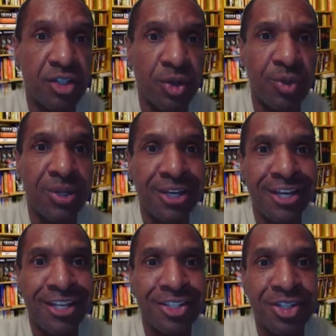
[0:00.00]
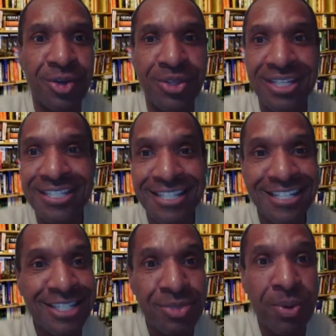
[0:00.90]
So this
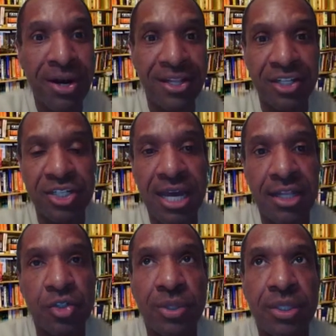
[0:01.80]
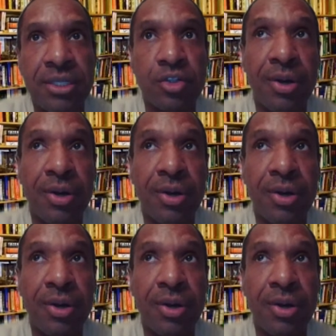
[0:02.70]
is part of the challenge with this.